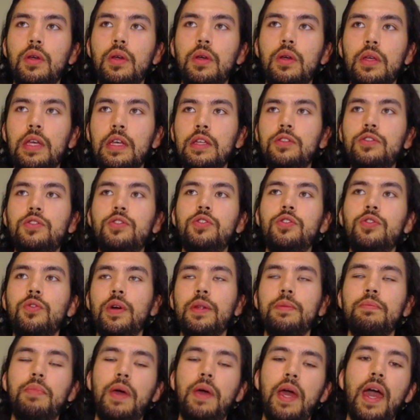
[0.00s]
into
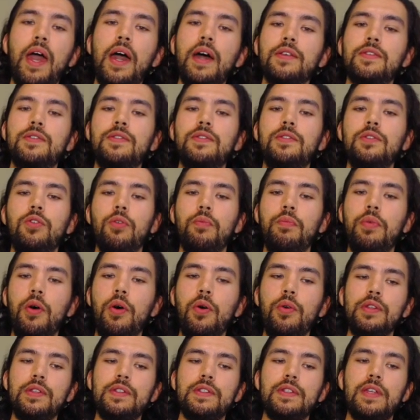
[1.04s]
and past your
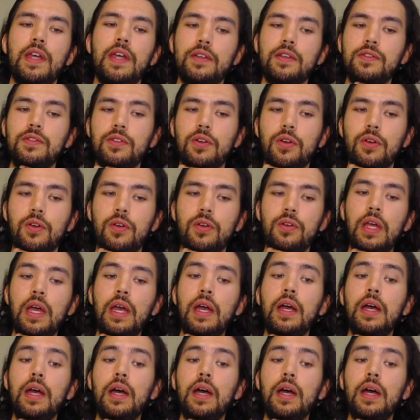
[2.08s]
opponent's next turn,